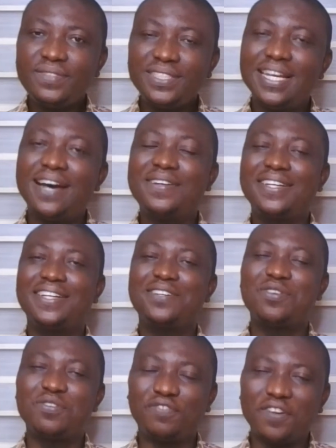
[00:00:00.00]
How did it
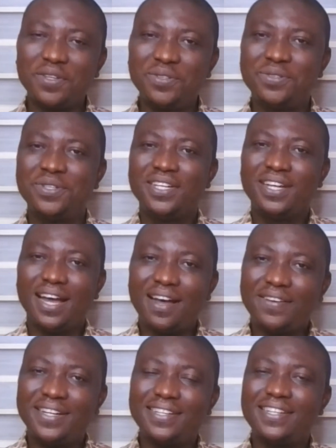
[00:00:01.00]
go for you?
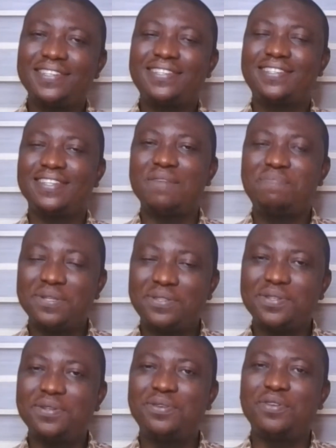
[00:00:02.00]
How did this
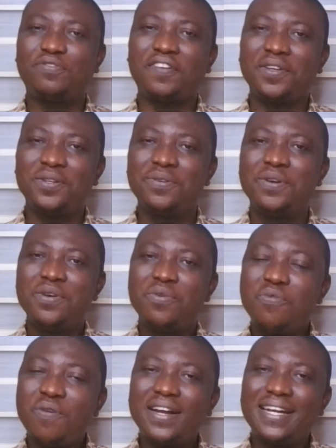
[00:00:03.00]
episode go for you?
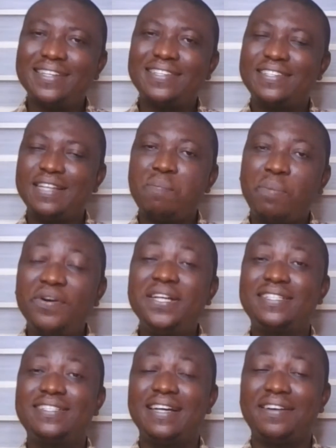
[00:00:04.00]
What is the
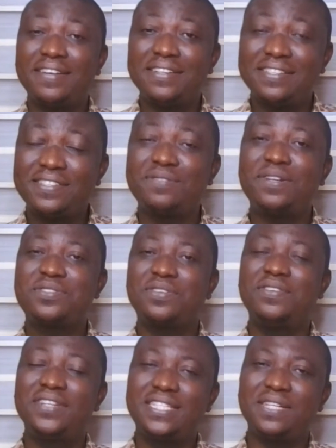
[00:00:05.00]
point that is
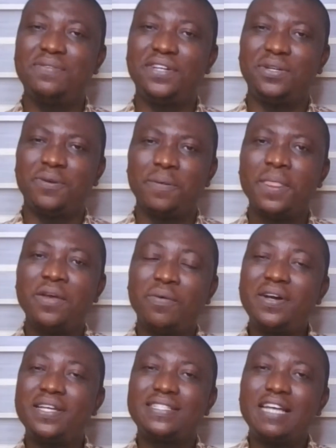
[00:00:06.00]
resonating with you? What
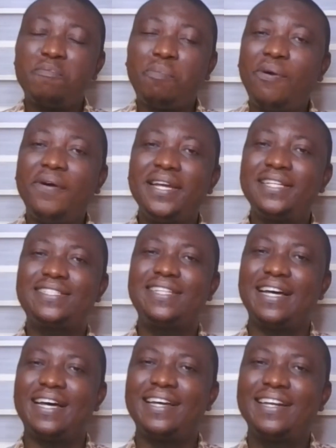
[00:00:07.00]
is that point
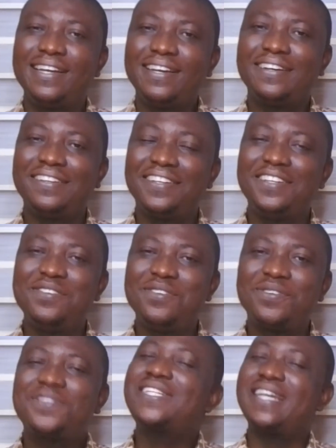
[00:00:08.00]
that, you
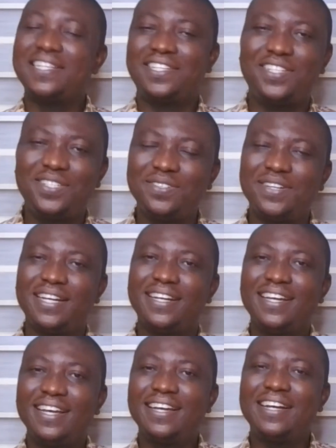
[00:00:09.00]
know, touched you and
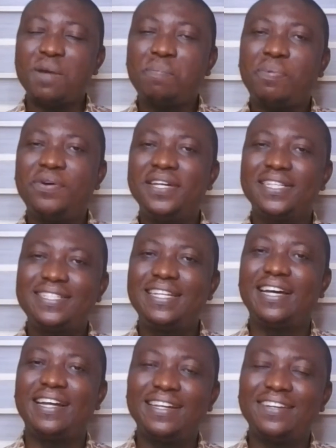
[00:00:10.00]
that point
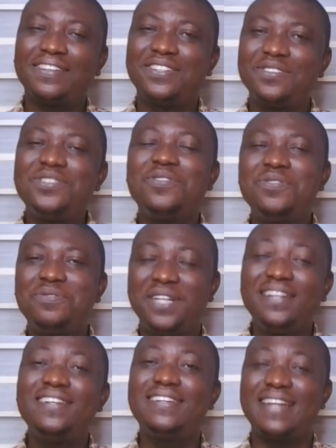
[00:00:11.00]
that you
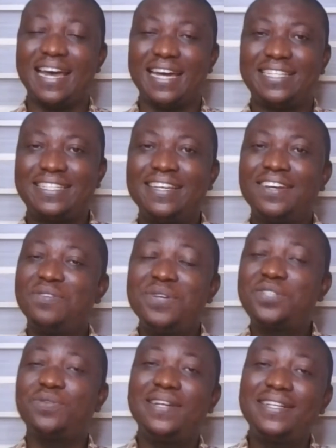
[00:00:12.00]
really liked? Which
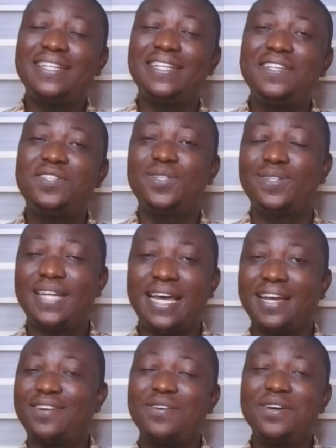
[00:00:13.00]
one didn't you
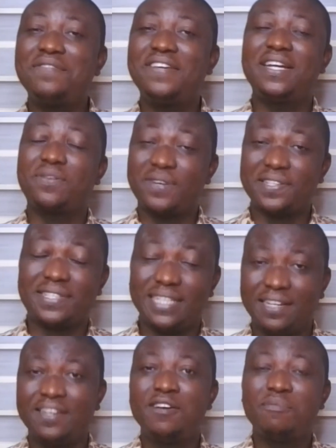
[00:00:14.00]
like? Or even a
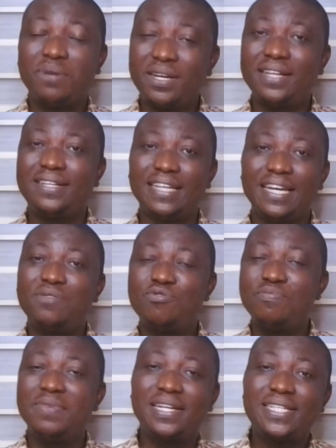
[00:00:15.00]
question, put it there. We'll
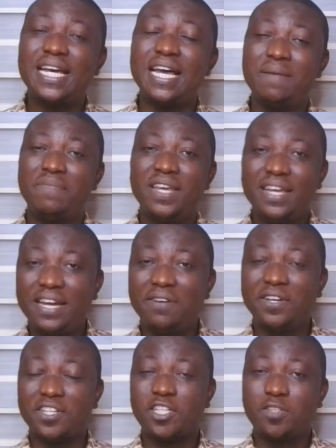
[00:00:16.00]
make time and
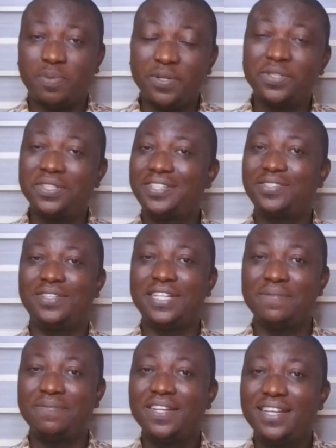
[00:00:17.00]
respond to
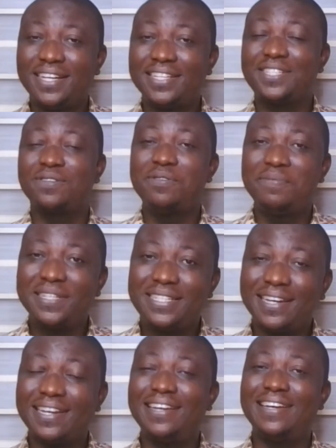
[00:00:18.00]
them. Until we meet
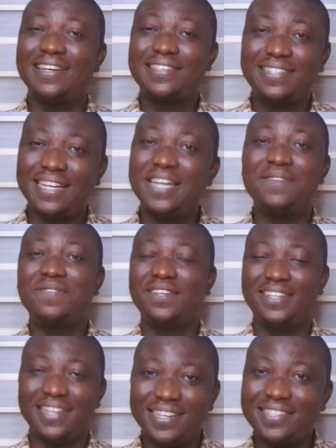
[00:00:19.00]
again next time,
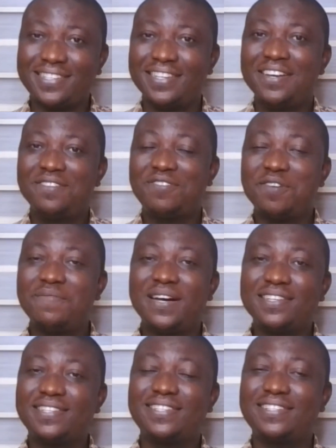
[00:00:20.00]
yes, from
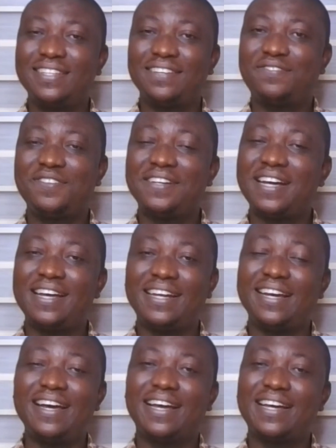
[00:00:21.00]
us at the
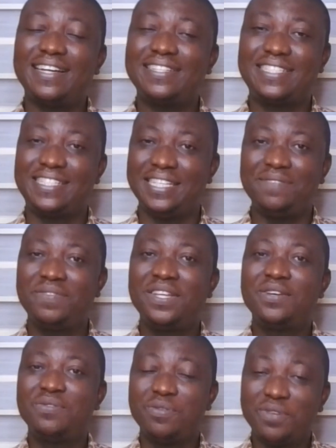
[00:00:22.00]
HiCard team,
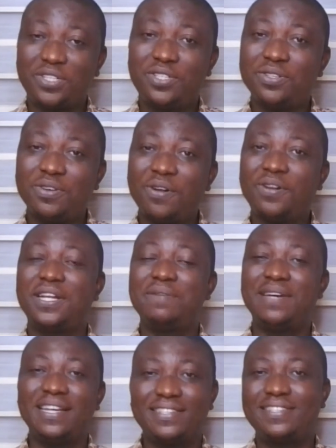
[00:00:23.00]
we wish you all the
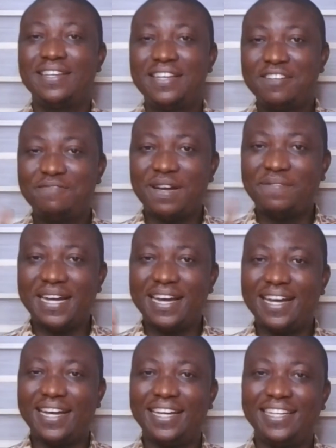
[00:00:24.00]
best.
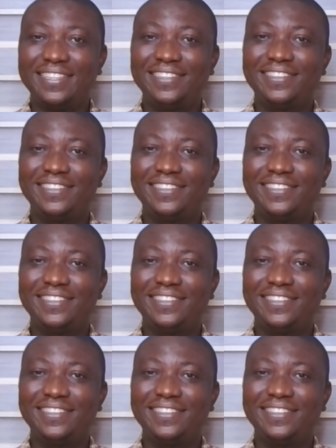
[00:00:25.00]
Bye-bye.